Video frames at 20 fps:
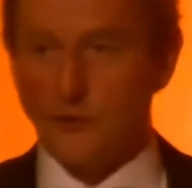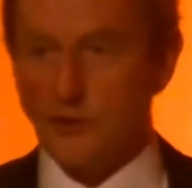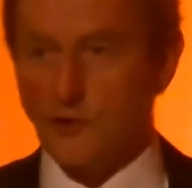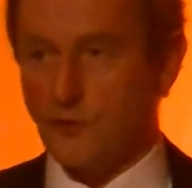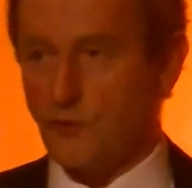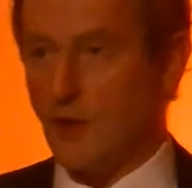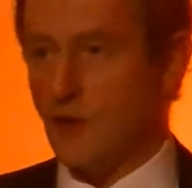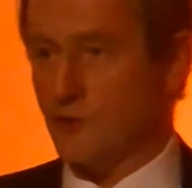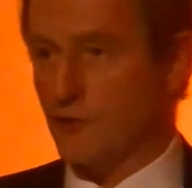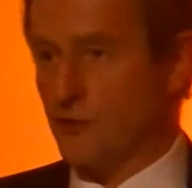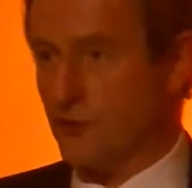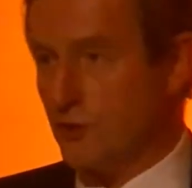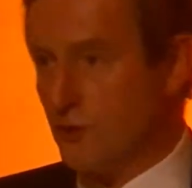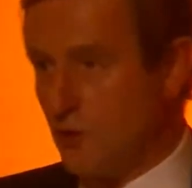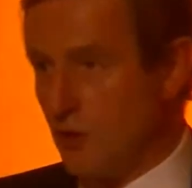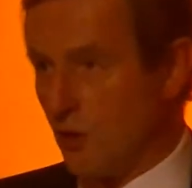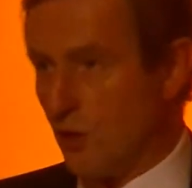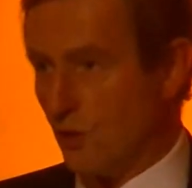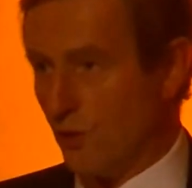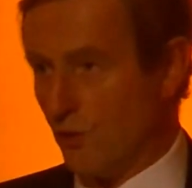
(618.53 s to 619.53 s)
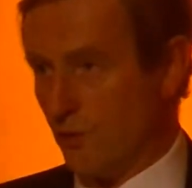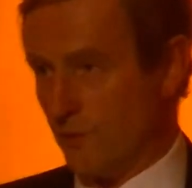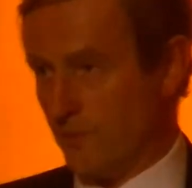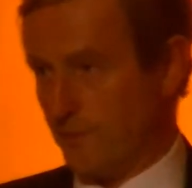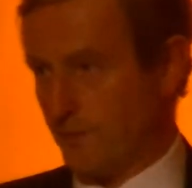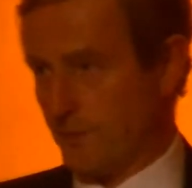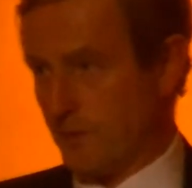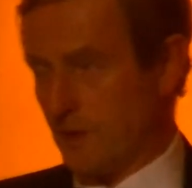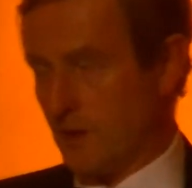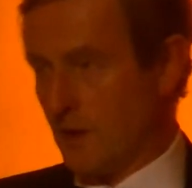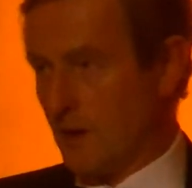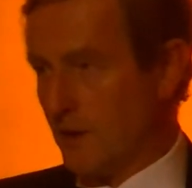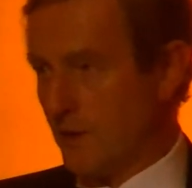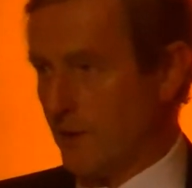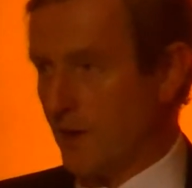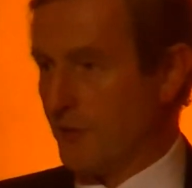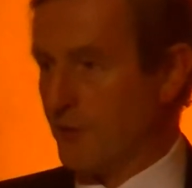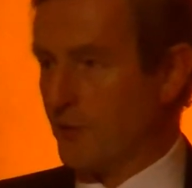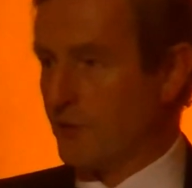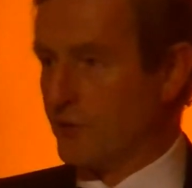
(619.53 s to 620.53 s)
just want you to know
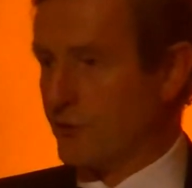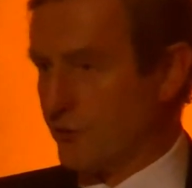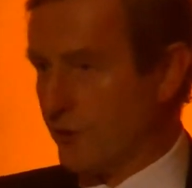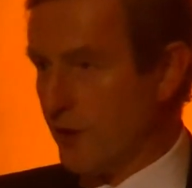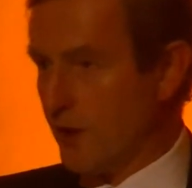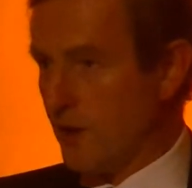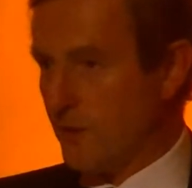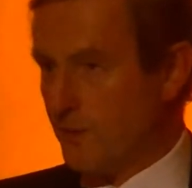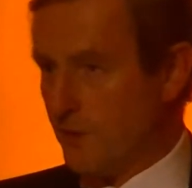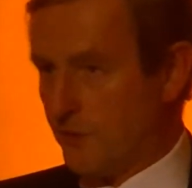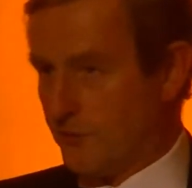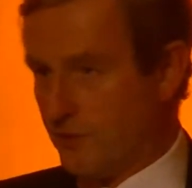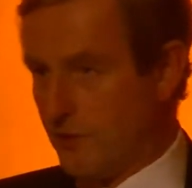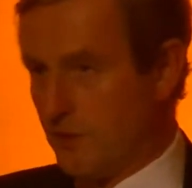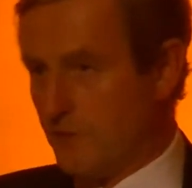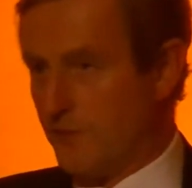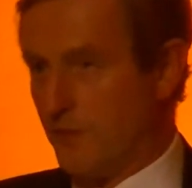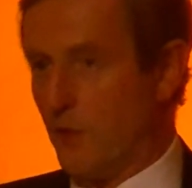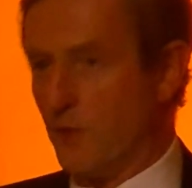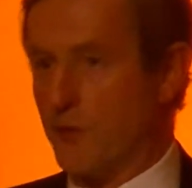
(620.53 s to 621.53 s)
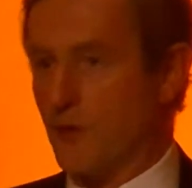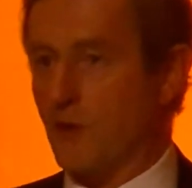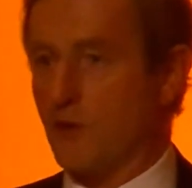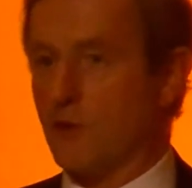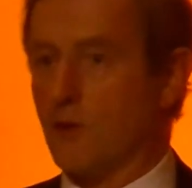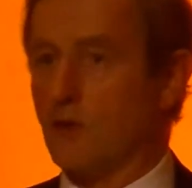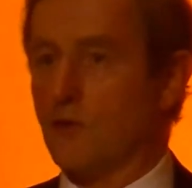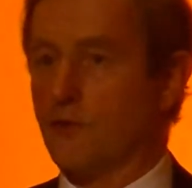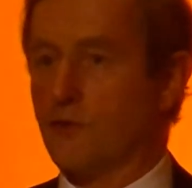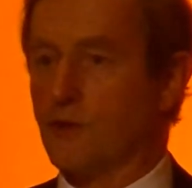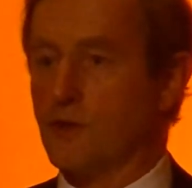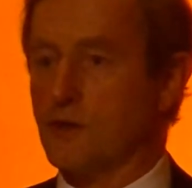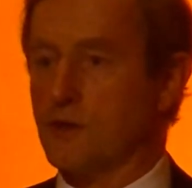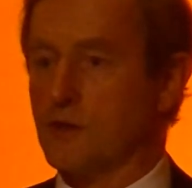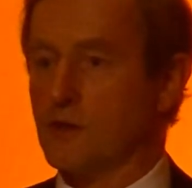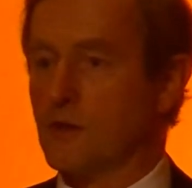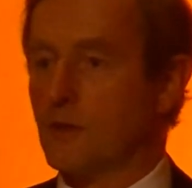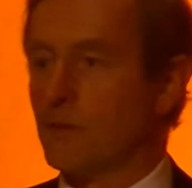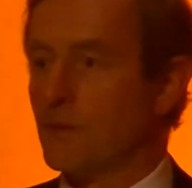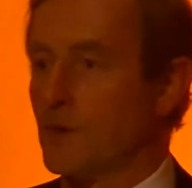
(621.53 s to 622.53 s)
that the trade between both our
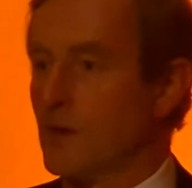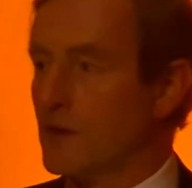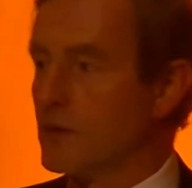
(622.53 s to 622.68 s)
countries